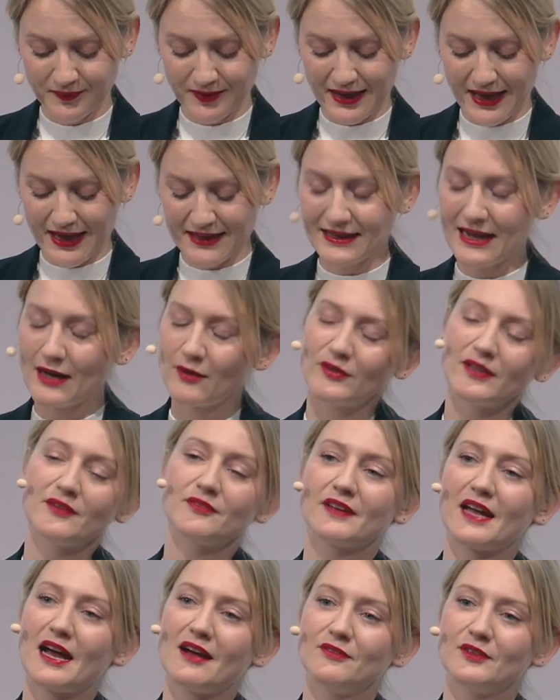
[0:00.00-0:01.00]
And now they've
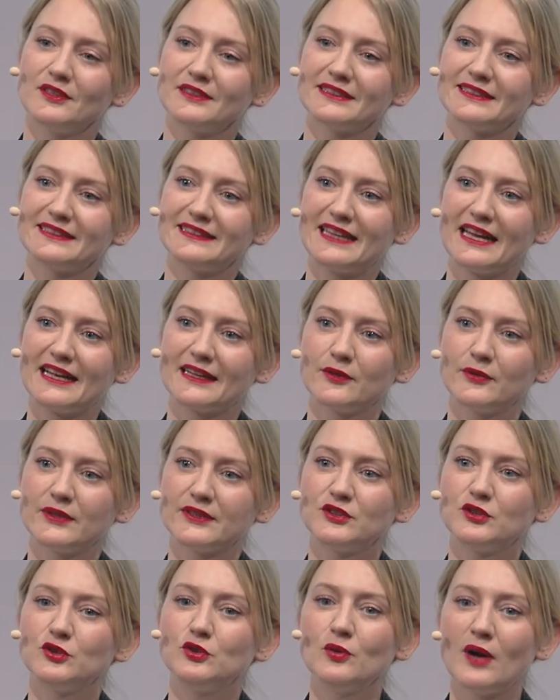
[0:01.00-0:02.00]
gathered a staggering
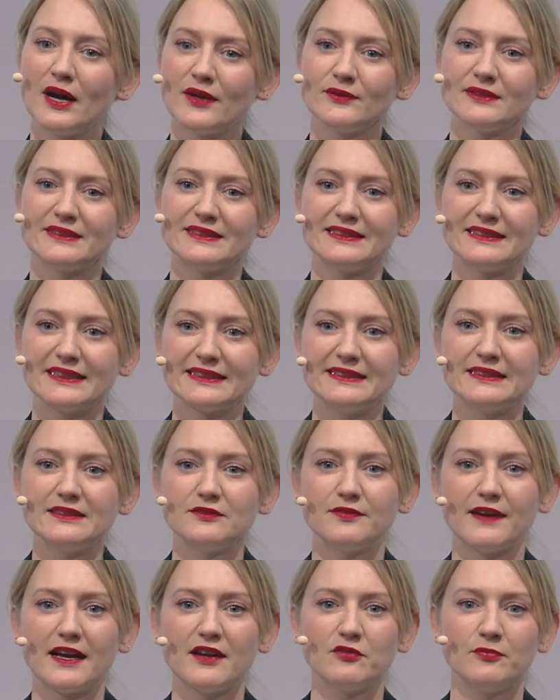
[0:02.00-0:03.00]

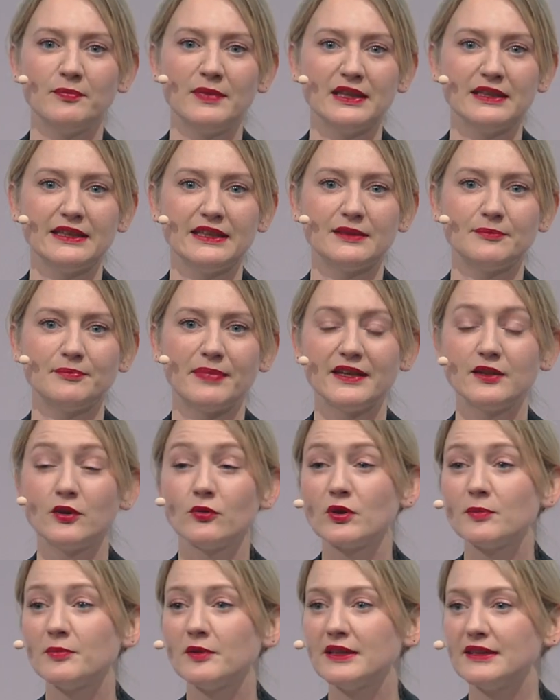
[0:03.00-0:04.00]
265 million by
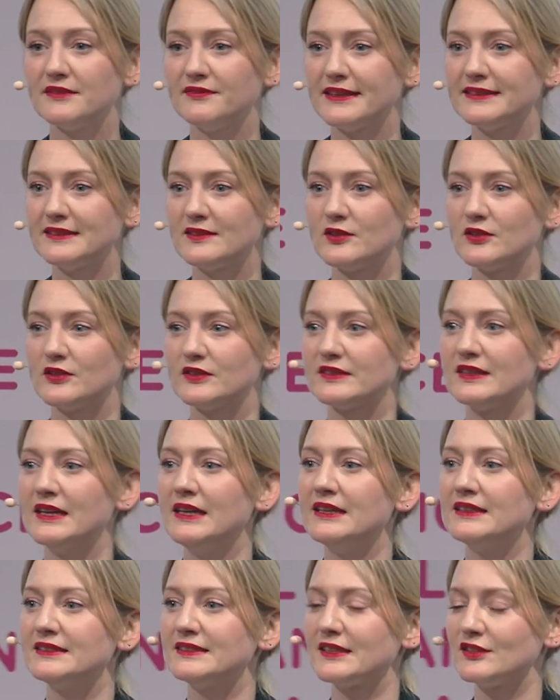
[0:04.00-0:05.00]
notable investors
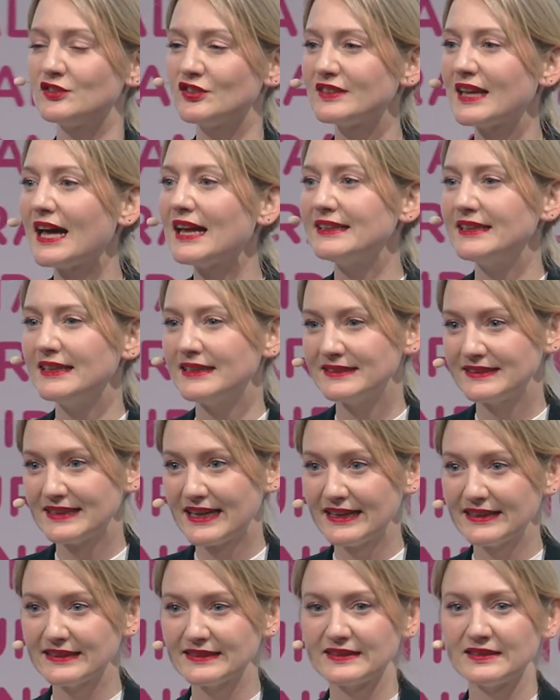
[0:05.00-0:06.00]
such as Allianz
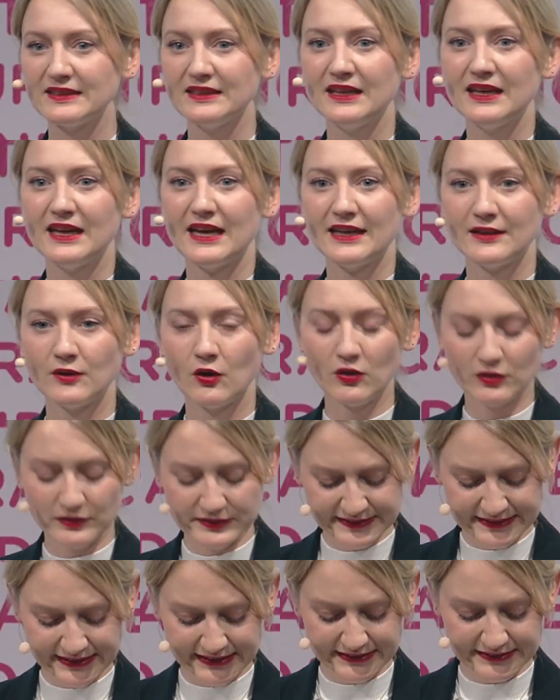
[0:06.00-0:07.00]
X and
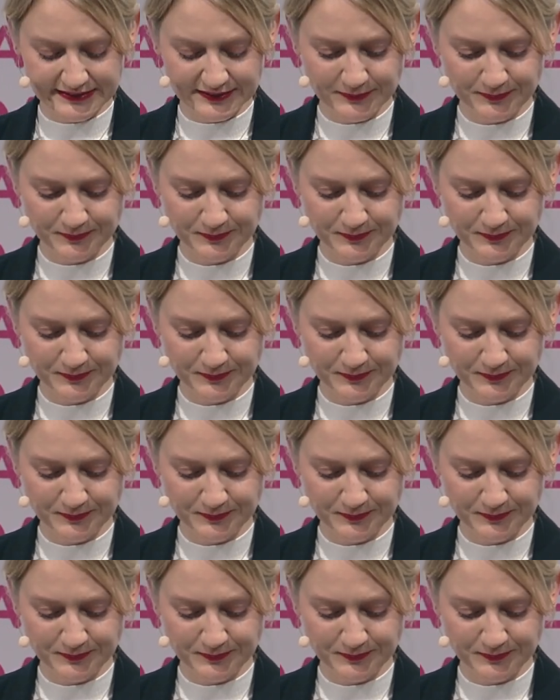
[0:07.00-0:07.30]
Allstate.